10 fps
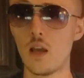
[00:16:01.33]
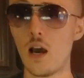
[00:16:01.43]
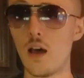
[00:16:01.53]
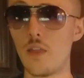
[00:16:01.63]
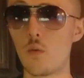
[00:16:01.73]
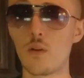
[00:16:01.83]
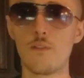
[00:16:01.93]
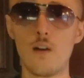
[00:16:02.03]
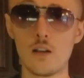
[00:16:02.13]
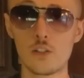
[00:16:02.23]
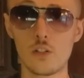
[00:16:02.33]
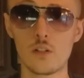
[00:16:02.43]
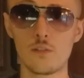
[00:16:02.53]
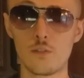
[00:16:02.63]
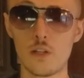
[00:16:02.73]
They want to
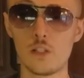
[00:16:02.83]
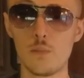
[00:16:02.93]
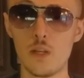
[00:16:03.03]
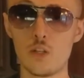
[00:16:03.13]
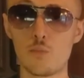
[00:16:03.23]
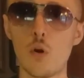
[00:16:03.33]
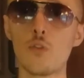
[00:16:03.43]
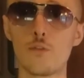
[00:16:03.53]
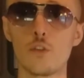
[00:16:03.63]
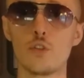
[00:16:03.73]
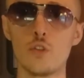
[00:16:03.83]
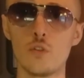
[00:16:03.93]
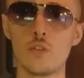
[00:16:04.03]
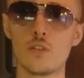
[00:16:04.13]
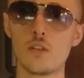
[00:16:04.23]
foster free speech both for
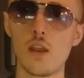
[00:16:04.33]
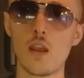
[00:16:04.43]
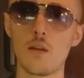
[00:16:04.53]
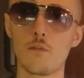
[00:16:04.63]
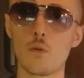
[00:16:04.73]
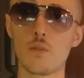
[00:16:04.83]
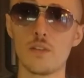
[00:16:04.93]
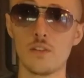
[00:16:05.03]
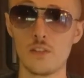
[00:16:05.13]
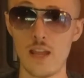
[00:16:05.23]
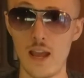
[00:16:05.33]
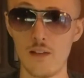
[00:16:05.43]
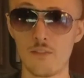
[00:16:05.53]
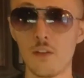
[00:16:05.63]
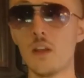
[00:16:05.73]
students and for the
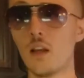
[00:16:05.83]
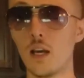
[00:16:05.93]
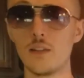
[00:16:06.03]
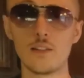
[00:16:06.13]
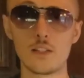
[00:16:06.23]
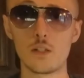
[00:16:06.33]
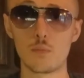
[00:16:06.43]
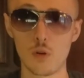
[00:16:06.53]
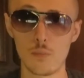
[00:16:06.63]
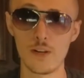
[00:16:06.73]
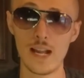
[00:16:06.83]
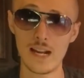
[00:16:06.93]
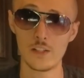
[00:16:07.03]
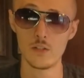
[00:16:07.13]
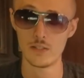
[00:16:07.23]
staff. I think that's an appropriate
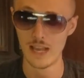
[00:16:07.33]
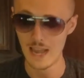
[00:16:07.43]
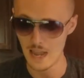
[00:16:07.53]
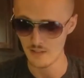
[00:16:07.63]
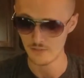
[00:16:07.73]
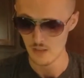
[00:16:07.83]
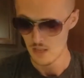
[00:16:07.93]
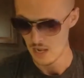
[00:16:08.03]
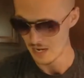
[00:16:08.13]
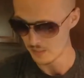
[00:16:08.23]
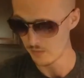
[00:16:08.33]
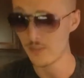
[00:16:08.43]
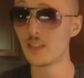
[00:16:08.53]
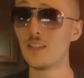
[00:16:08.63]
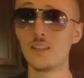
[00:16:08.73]
attitude to have. I don't
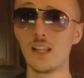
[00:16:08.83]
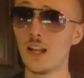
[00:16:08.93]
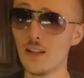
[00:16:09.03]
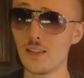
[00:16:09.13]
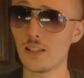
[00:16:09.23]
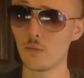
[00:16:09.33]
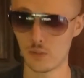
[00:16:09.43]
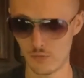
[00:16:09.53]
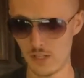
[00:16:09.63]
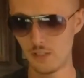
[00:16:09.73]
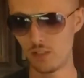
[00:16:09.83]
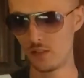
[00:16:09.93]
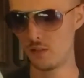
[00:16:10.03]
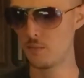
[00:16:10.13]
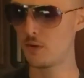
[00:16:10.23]
think he said anything that was
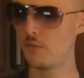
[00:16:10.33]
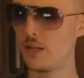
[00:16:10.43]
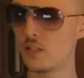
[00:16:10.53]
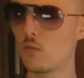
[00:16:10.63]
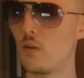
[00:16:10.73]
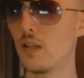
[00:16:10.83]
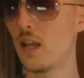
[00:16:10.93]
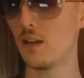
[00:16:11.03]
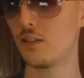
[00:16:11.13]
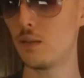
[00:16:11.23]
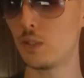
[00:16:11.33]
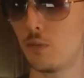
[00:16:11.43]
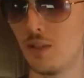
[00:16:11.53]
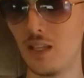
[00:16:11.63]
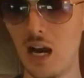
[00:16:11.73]
racist. I'm going to read his quote again. It seems
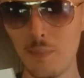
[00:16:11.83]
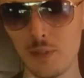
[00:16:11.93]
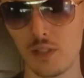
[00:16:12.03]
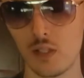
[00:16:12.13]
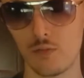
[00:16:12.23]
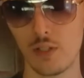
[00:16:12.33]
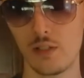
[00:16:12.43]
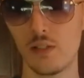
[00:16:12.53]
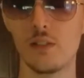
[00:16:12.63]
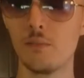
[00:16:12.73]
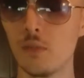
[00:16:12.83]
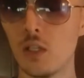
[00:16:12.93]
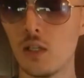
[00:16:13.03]
to be the opposite of racism.